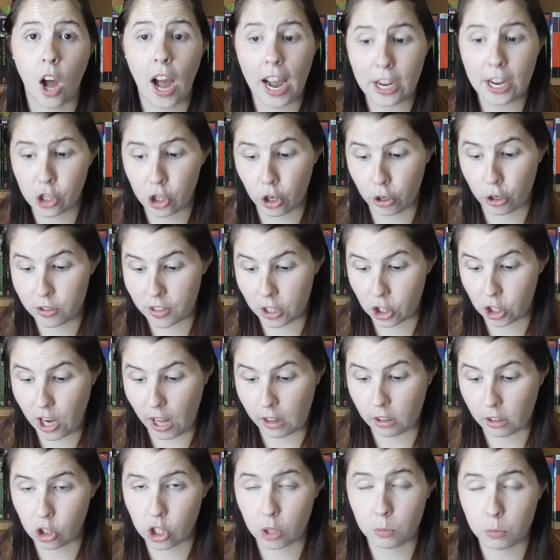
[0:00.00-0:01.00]
I chose the
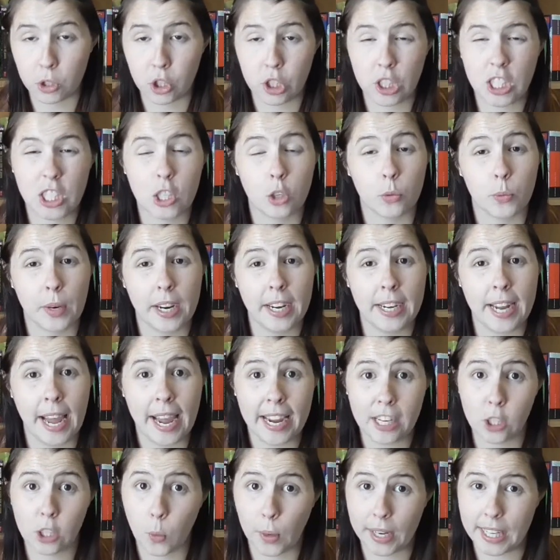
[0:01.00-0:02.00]
challenge that was just to read
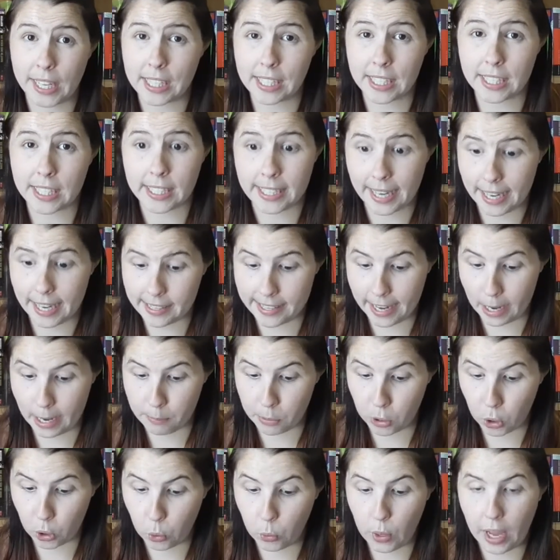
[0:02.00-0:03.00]
a 2016
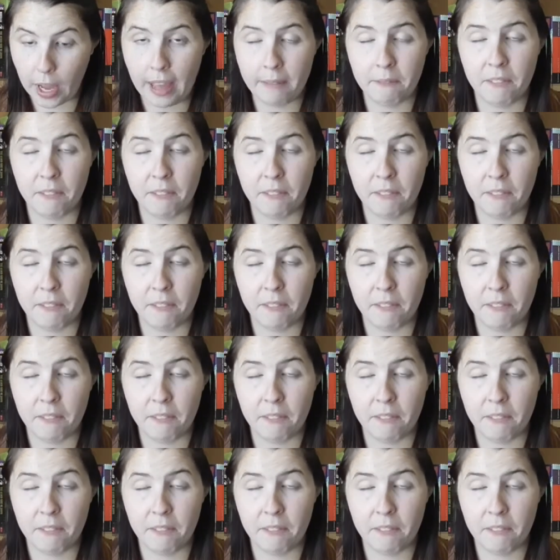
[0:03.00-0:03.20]
debut,